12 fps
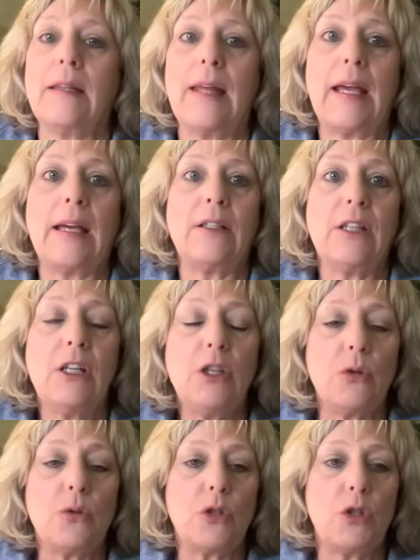they
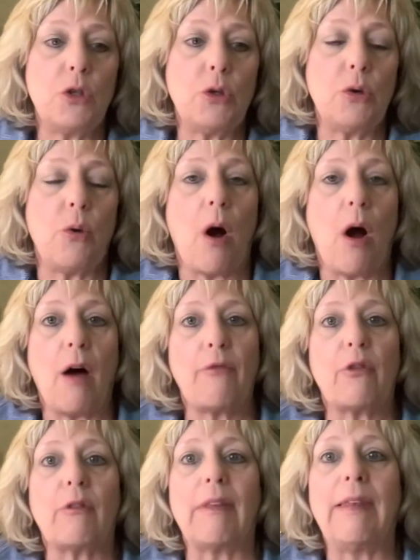continue to
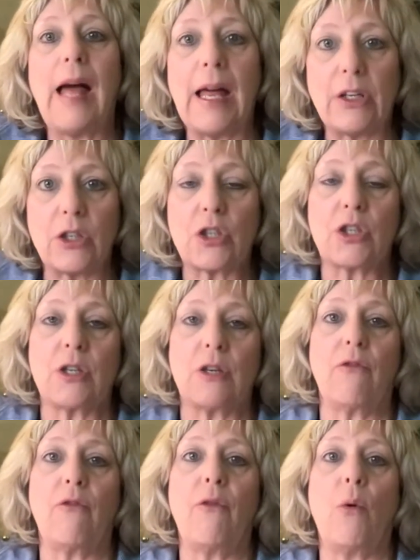offer lunch
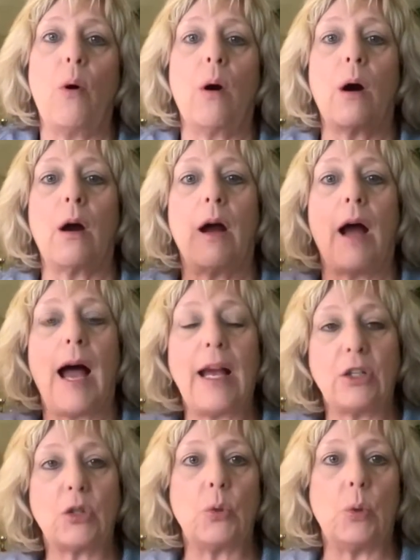for a
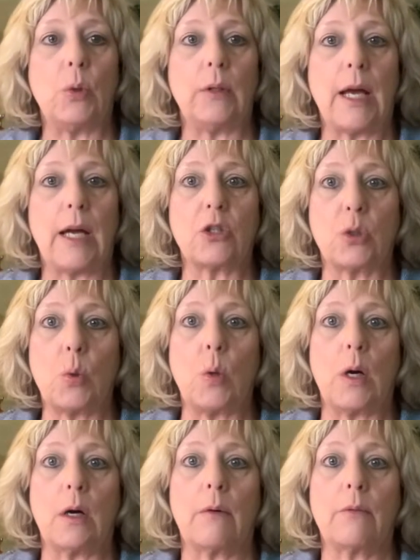high school next
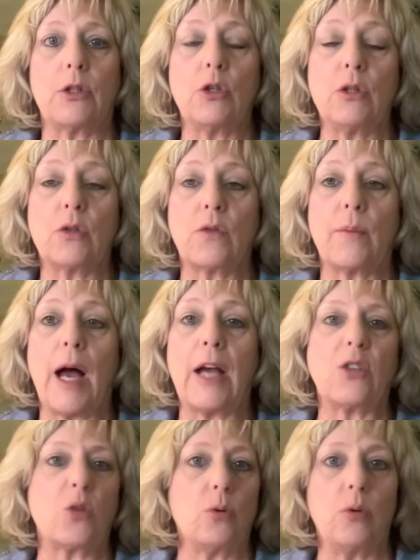door, students from a
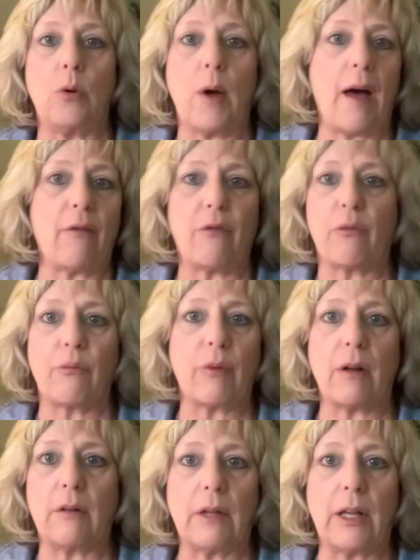high school who have
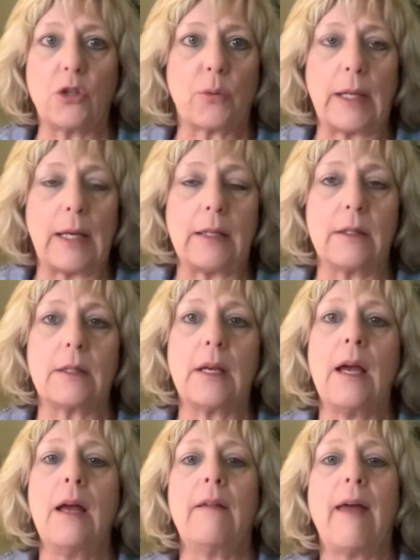lunch release.
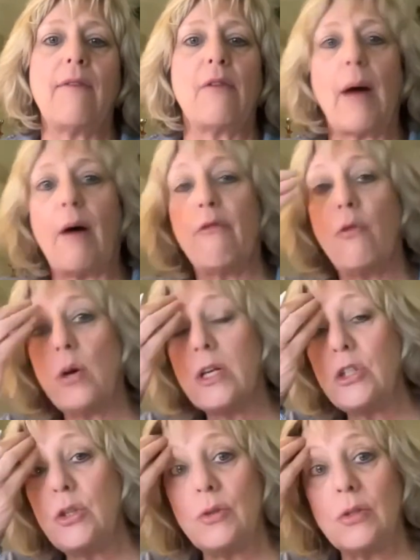They have about
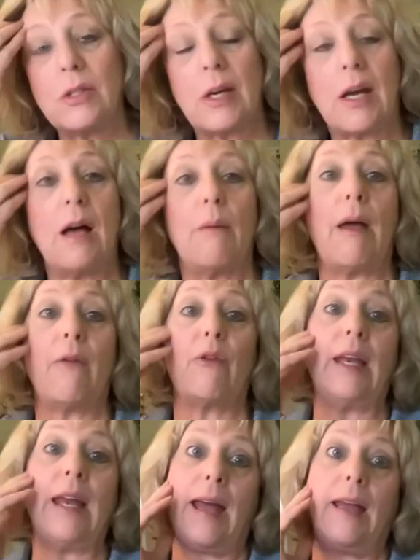40 students that come
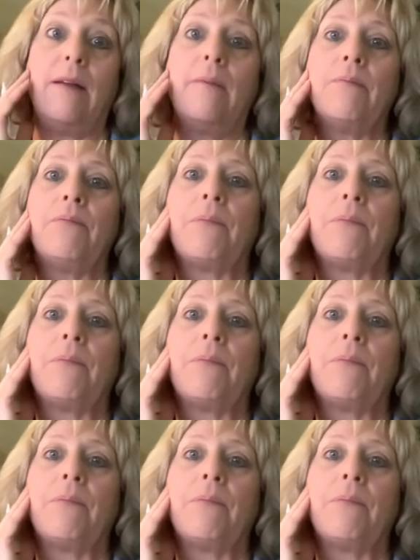every day,